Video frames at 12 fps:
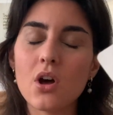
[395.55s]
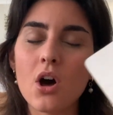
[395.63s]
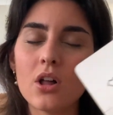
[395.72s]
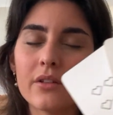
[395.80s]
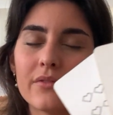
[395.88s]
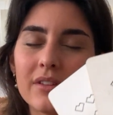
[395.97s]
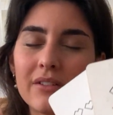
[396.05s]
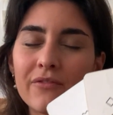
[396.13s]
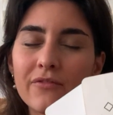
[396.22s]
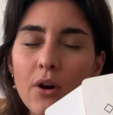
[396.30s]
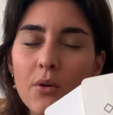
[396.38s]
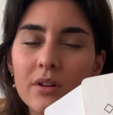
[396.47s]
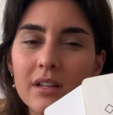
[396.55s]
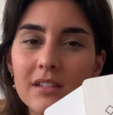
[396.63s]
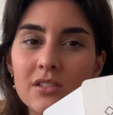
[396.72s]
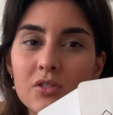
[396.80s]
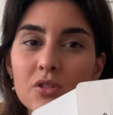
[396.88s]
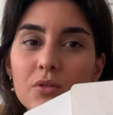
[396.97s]
all of the
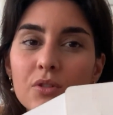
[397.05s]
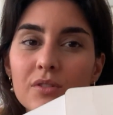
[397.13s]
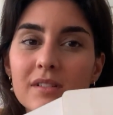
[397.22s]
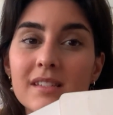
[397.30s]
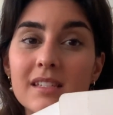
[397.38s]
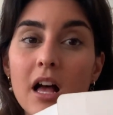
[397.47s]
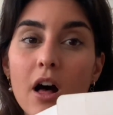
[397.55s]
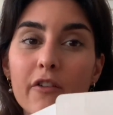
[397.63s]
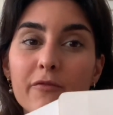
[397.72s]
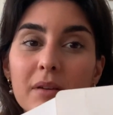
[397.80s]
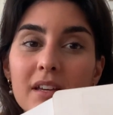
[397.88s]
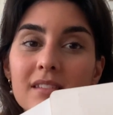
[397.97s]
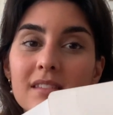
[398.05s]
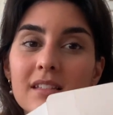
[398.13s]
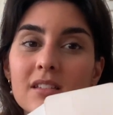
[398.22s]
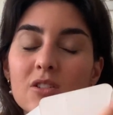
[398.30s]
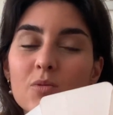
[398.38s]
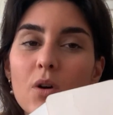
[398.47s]
focus to yourself, because
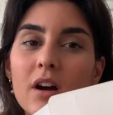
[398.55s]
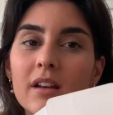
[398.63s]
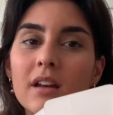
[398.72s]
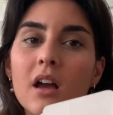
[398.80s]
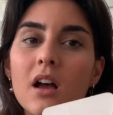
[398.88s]
this is what